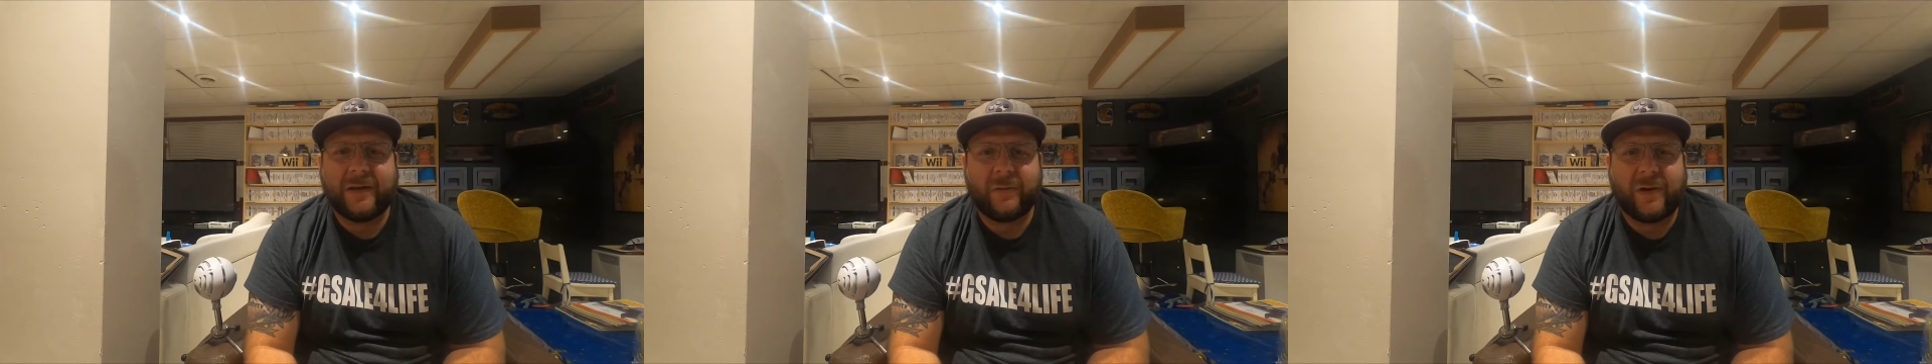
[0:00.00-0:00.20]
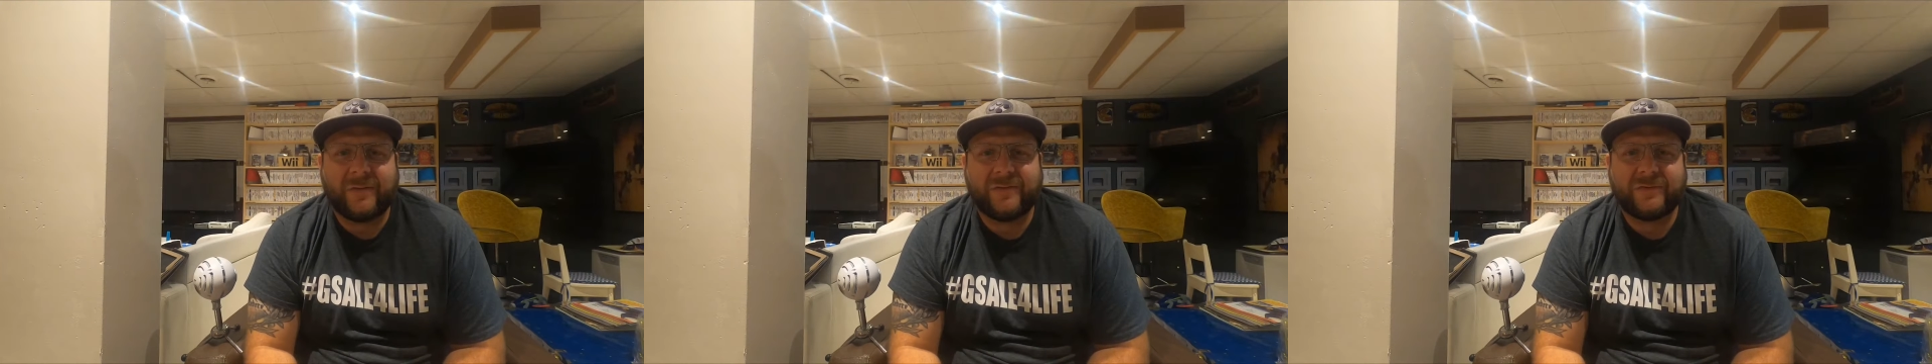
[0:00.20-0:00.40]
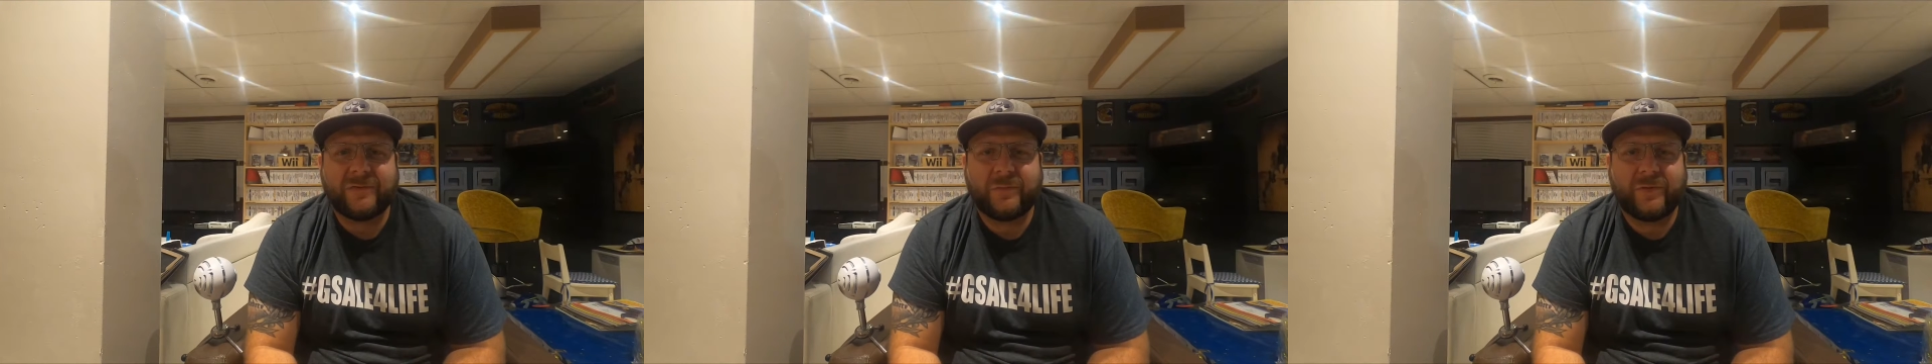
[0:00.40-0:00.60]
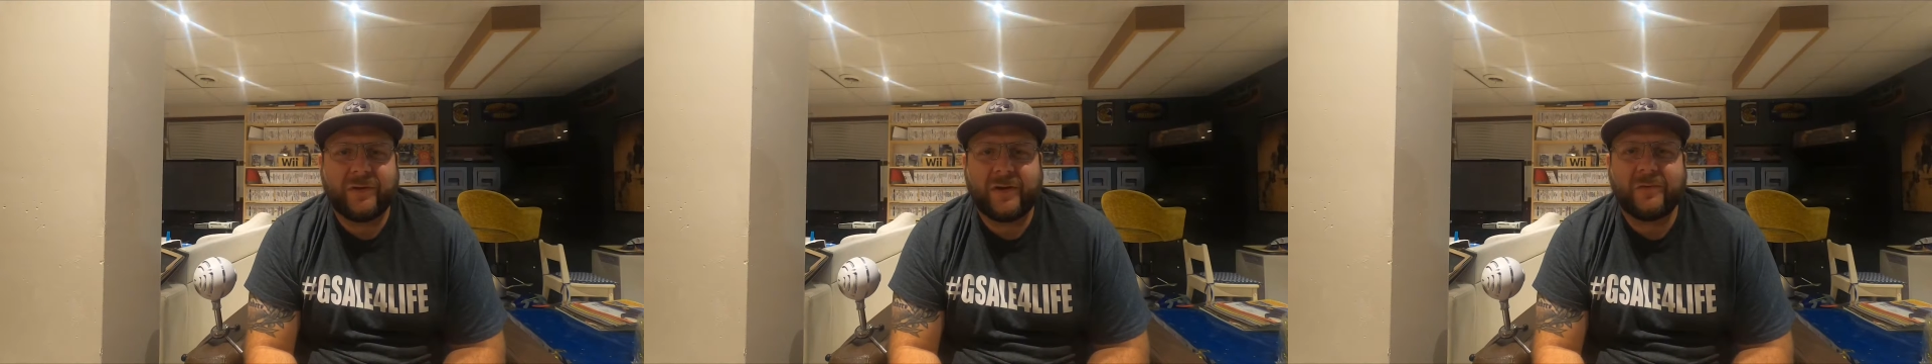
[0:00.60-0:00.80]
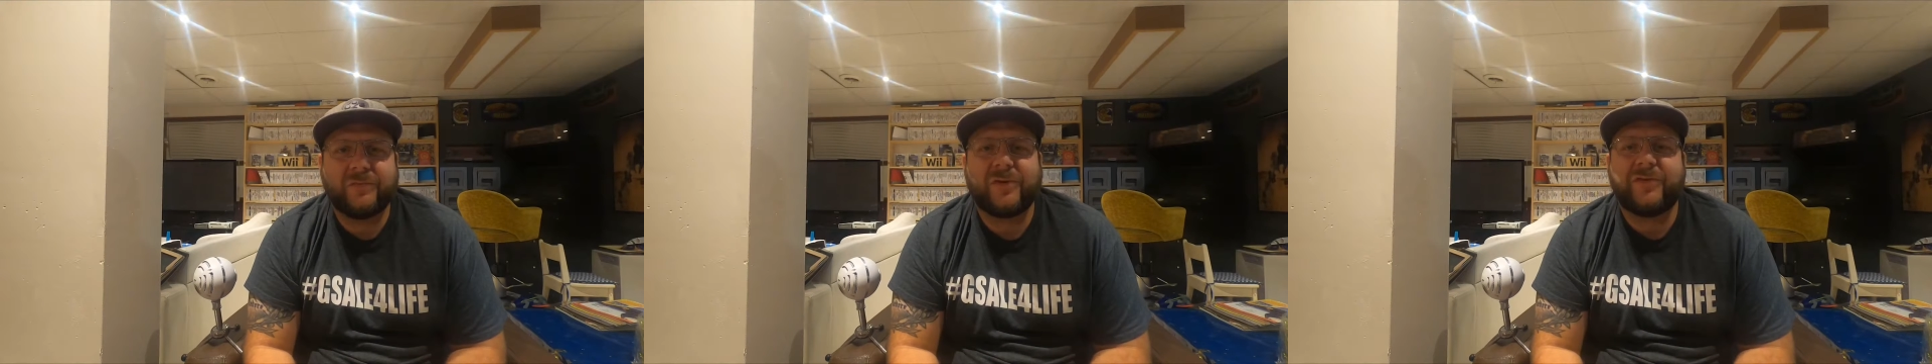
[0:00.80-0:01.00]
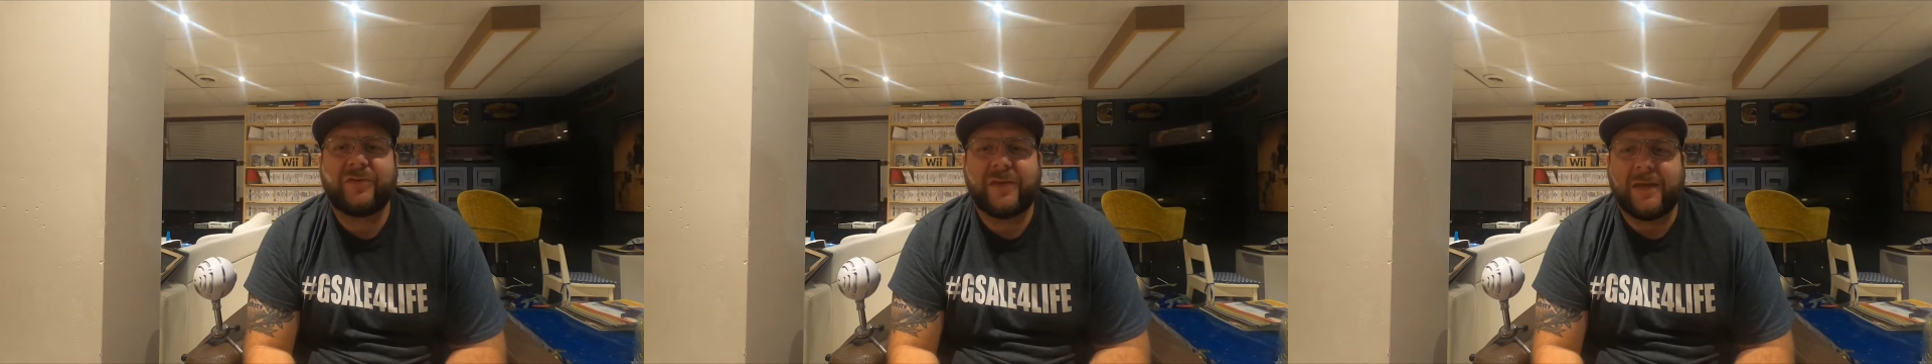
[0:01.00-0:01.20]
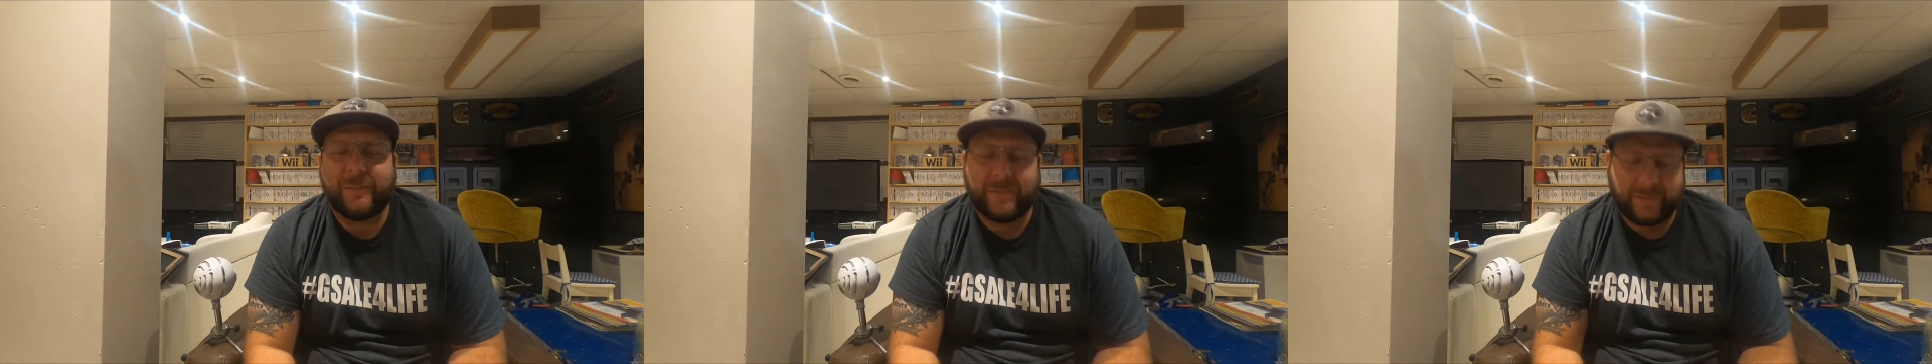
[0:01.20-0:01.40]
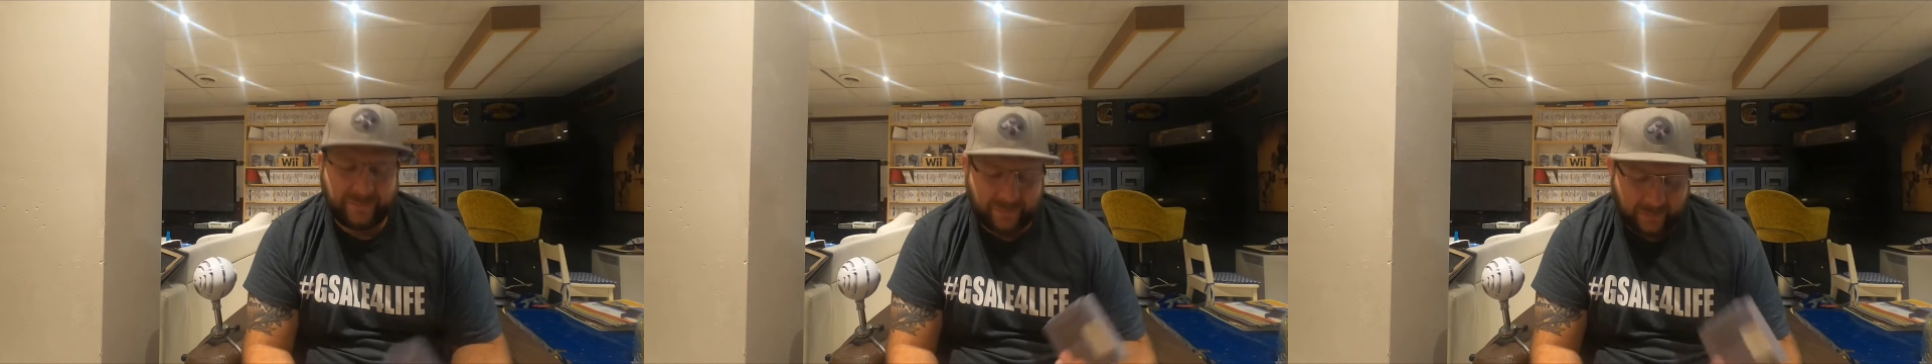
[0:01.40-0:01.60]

I don't have a Super Nintendo, just keep it.